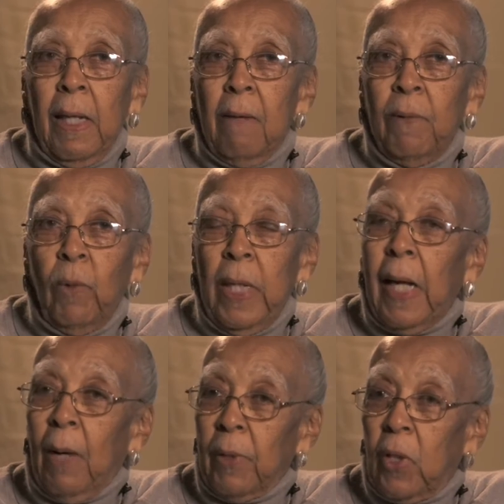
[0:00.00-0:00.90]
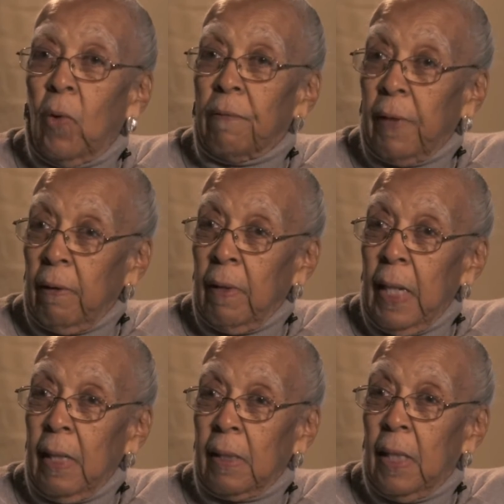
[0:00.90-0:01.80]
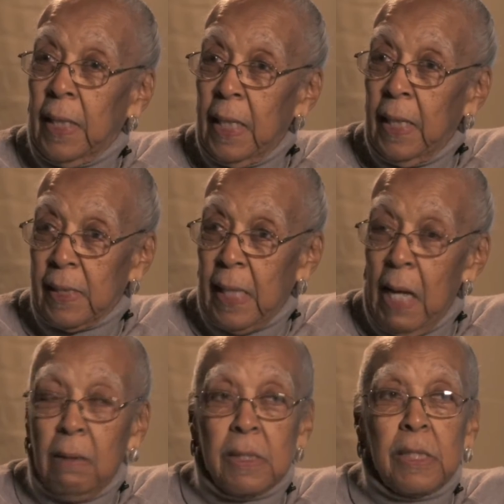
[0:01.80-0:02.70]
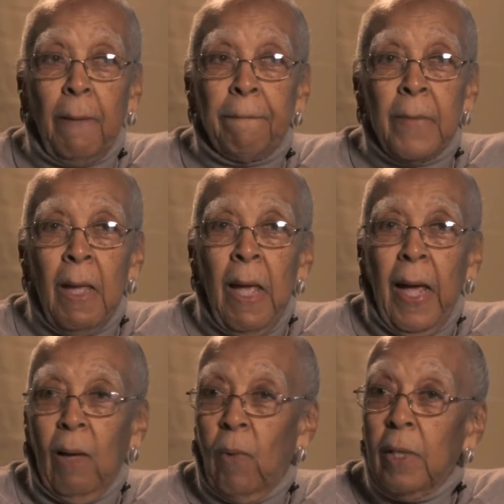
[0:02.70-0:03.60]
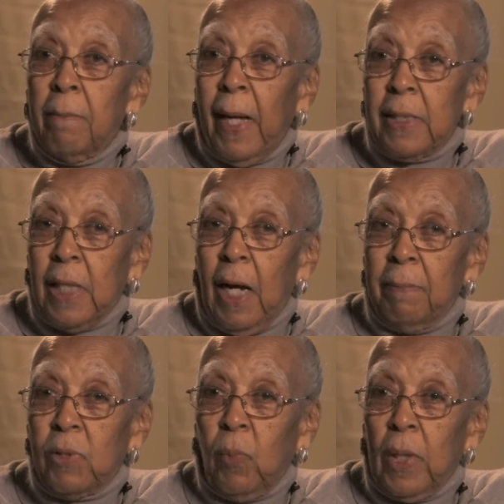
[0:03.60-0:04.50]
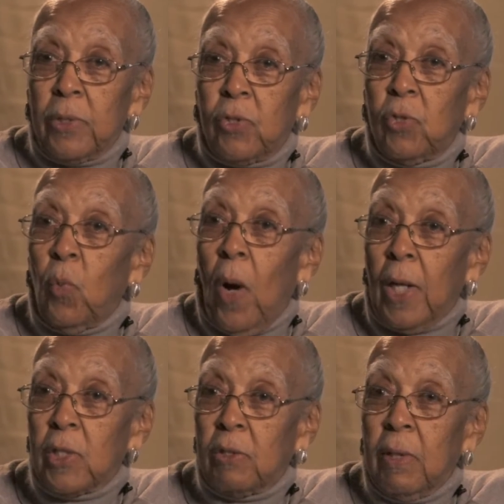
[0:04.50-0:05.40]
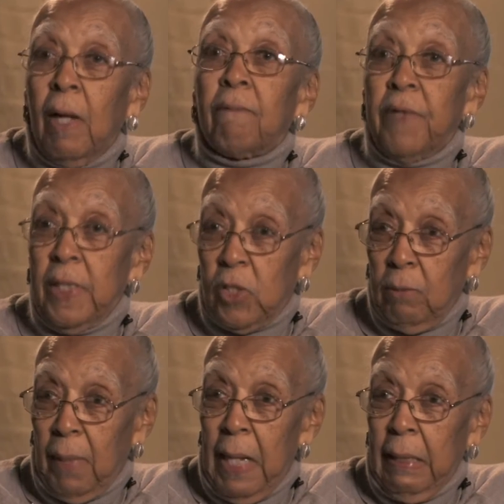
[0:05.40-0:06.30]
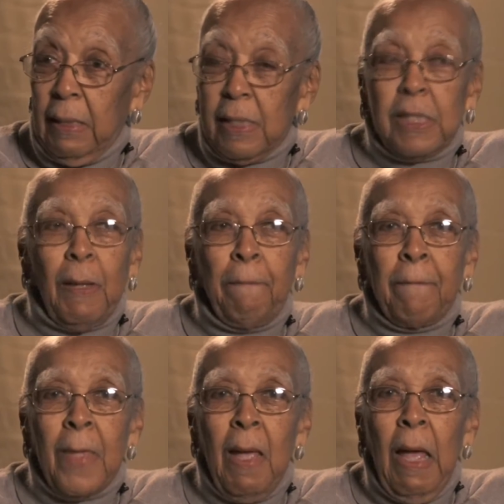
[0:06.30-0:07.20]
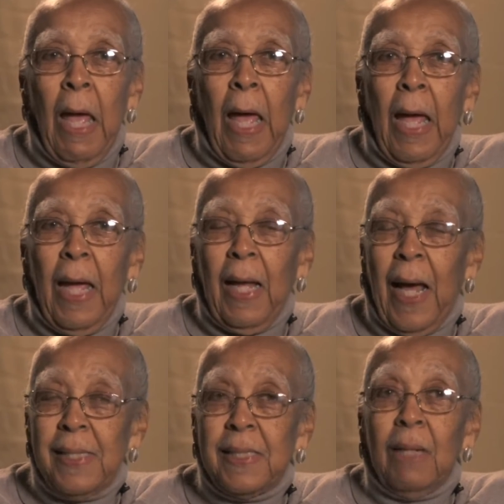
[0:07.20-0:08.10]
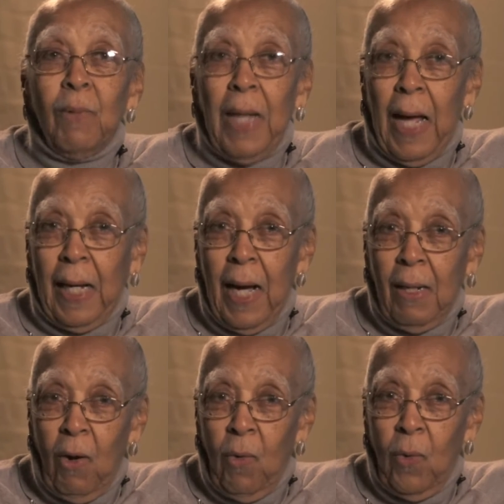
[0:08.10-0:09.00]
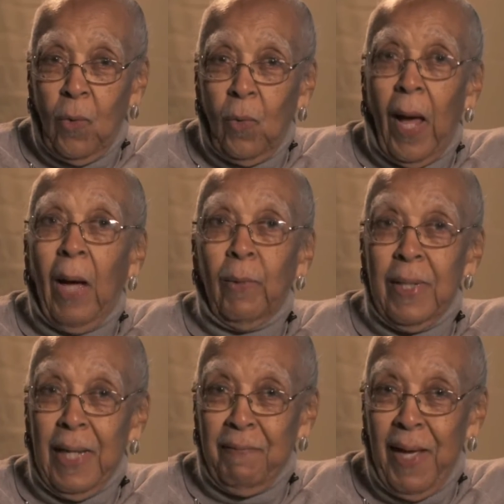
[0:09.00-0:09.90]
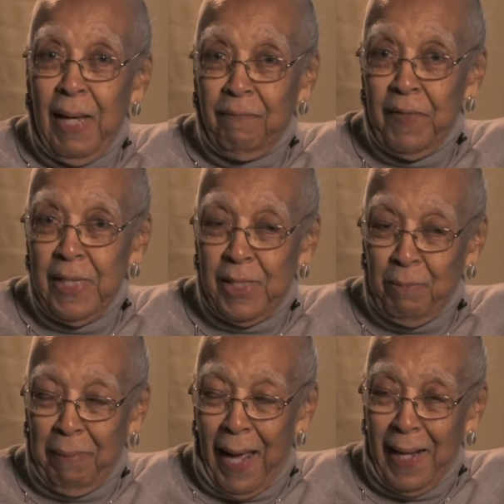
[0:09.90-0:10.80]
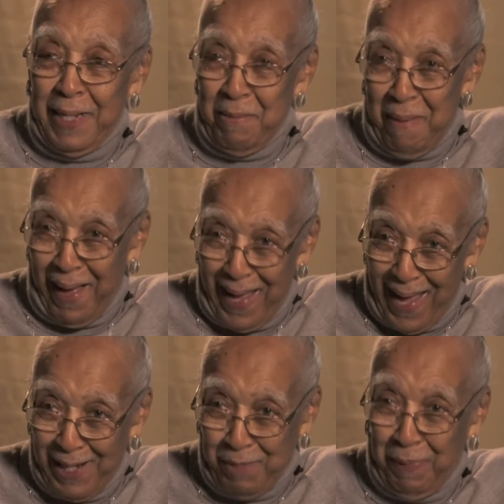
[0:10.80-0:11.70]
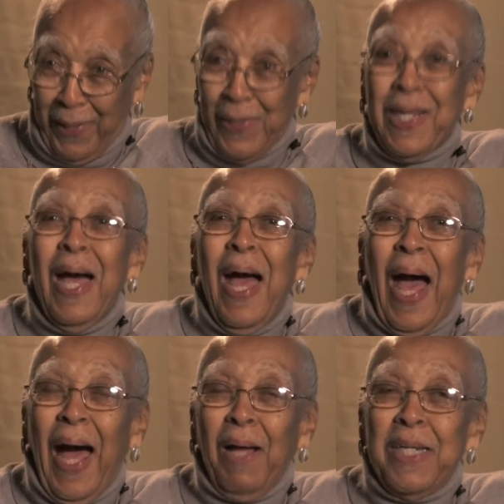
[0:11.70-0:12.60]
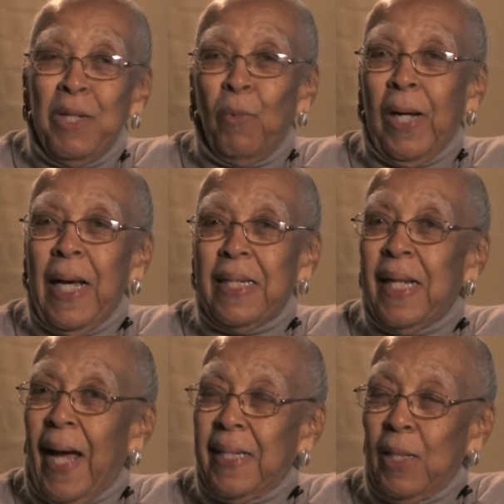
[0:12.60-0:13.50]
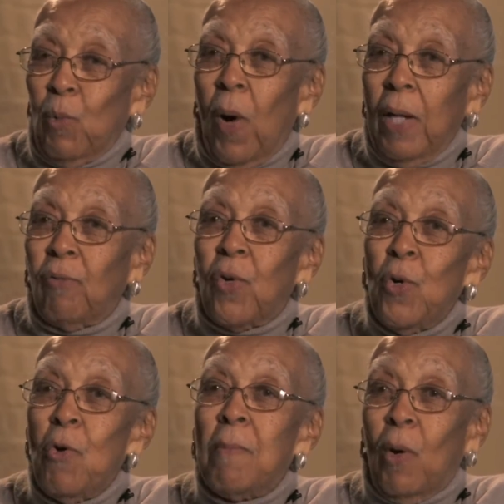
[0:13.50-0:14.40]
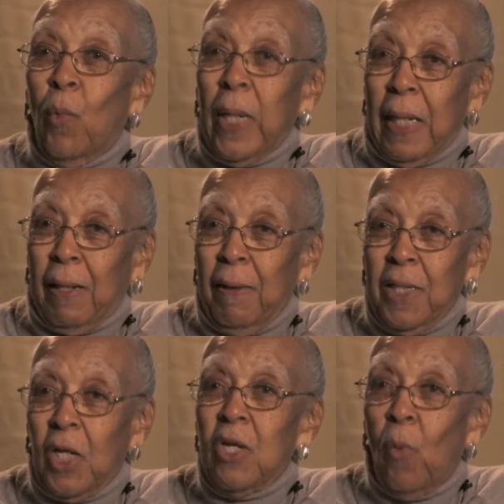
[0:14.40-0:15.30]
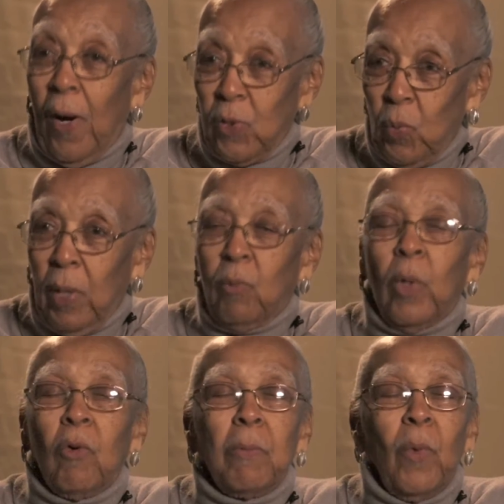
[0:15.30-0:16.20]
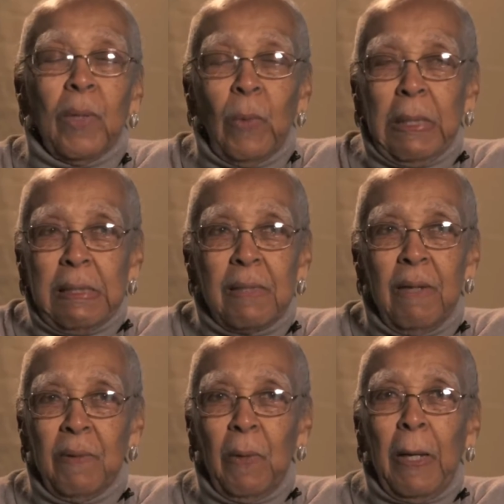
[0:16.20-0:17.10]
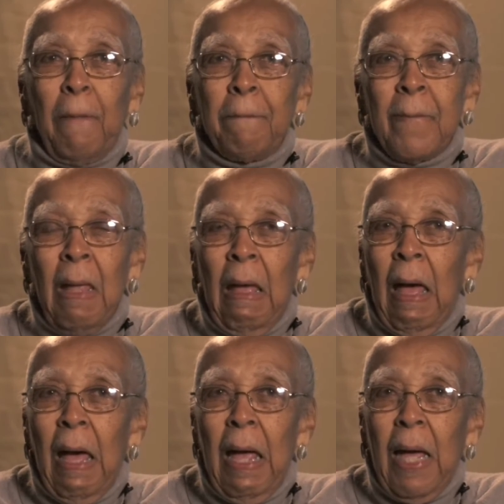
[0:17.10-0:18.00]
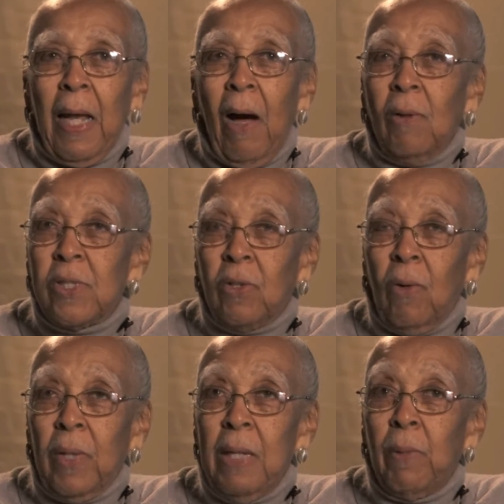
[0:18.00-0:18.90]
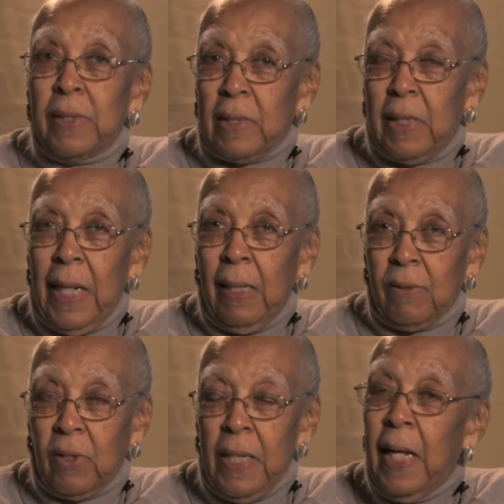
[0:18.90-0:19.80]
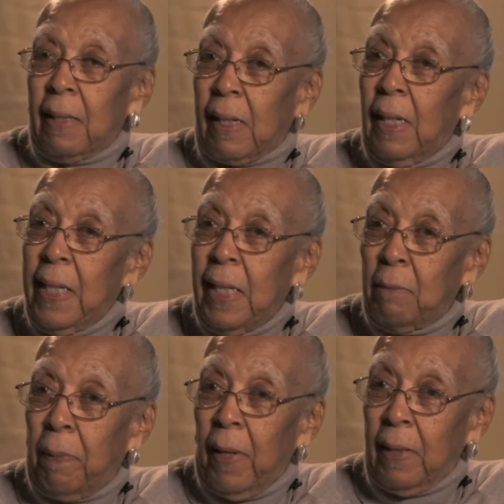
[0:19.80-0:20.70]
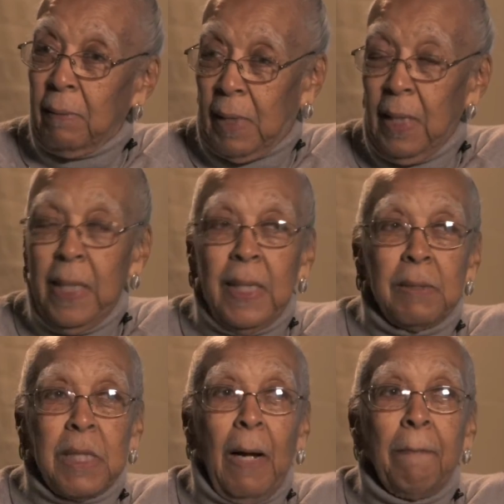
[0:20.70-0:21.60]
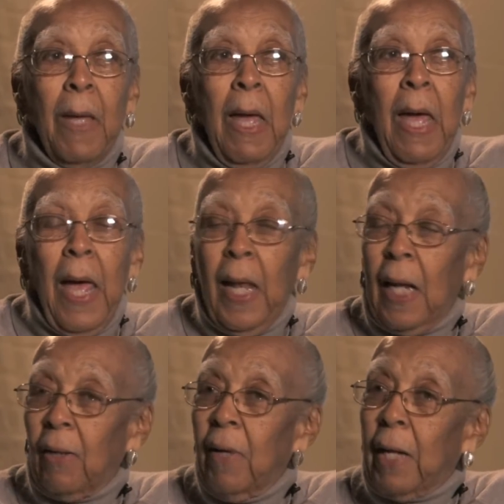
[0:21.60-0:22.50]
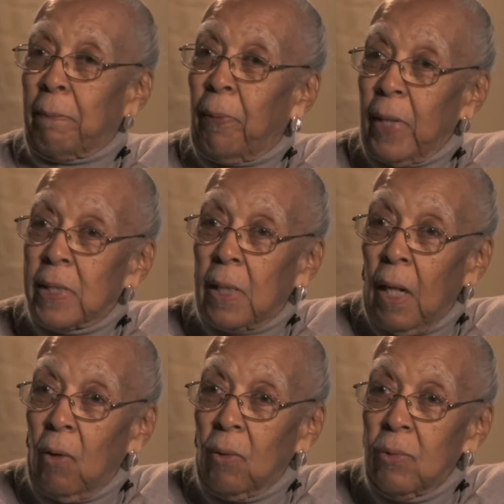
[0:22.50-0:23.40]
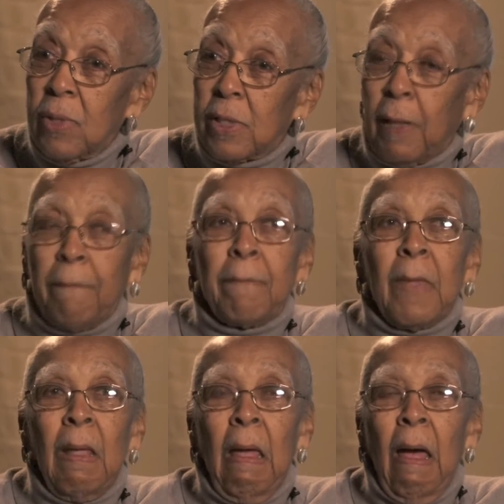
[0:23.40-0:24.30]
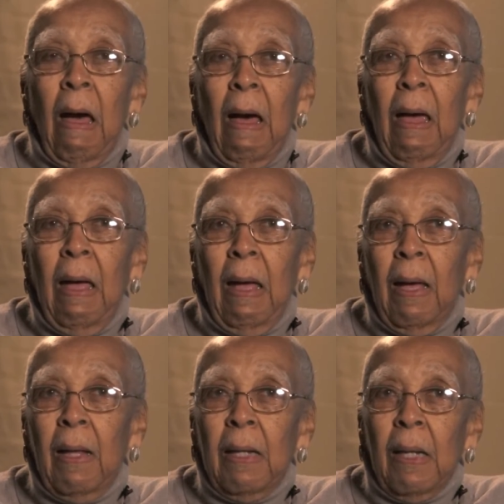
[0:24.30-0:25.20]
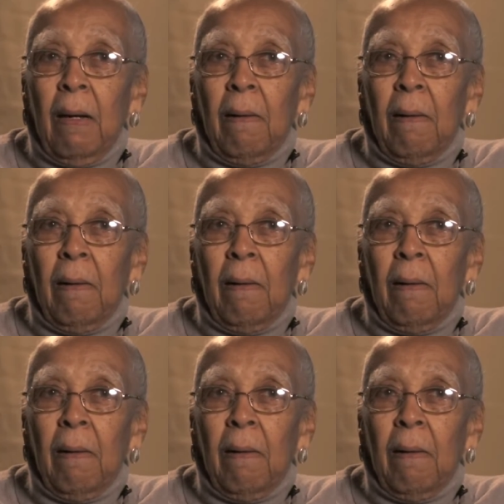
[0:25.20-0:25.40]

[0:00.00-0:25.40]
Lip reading: every week I would go over there and clean his house. And one of my jobs was to wash Venetian blinds. And I said when I got old, I would never have Venetian blinds in my house, because I did one room a week. You know, you wash one room, one window every week. And also, he was a tailor, so he had a cleaning shop, and I learned how to press clothes. And